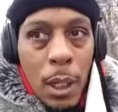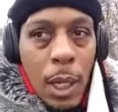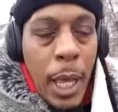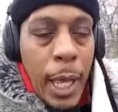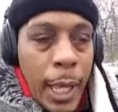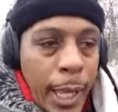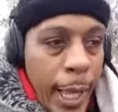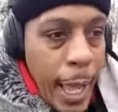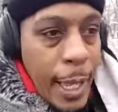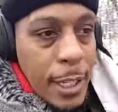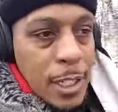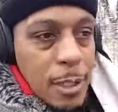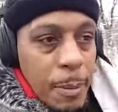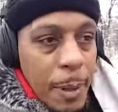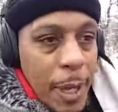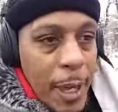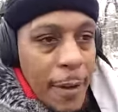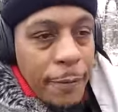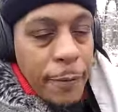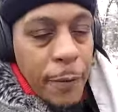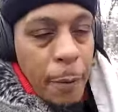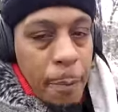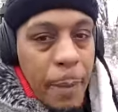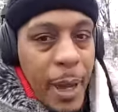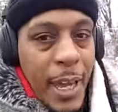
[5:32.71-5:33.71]
I got some
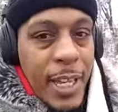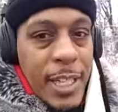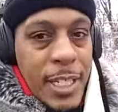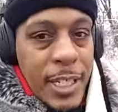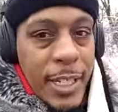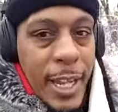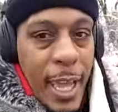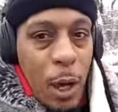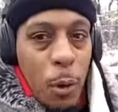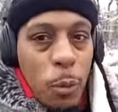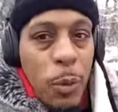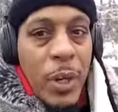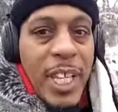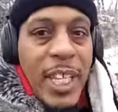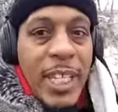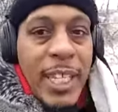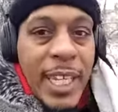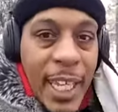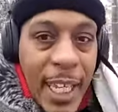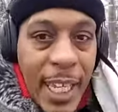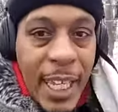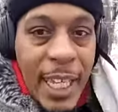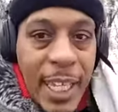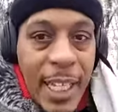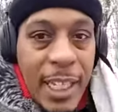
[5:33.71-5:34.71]
information that we
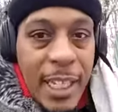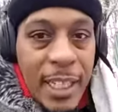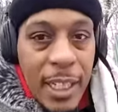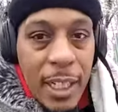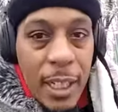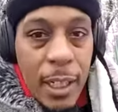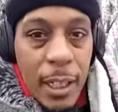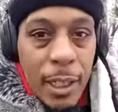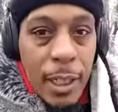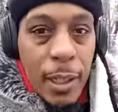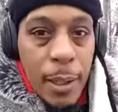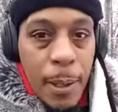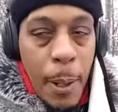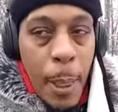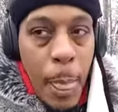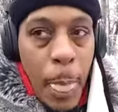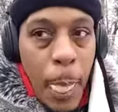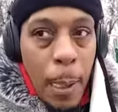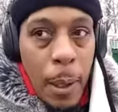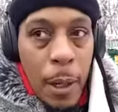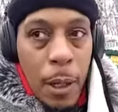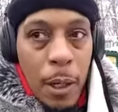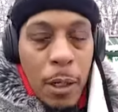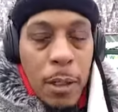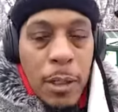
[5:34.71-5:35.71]
need,
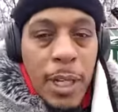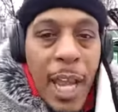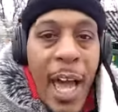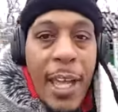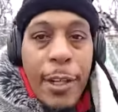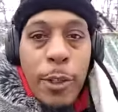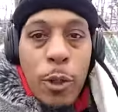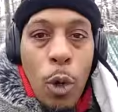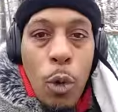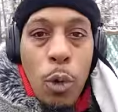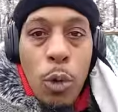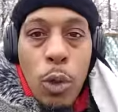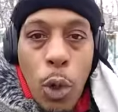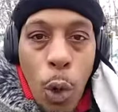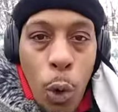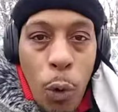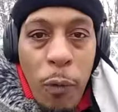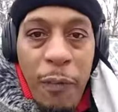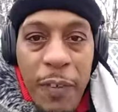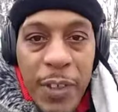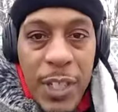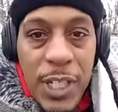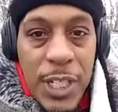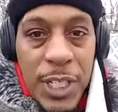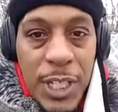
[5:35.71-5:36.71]
not no
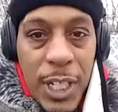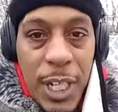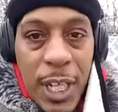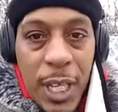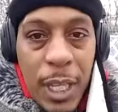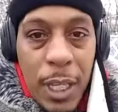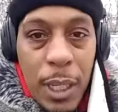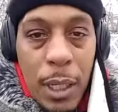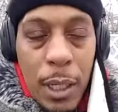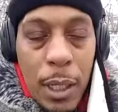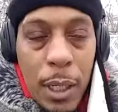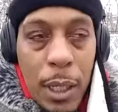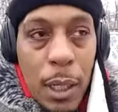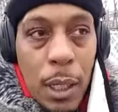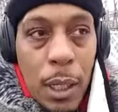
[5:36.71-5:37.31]
goofy shit.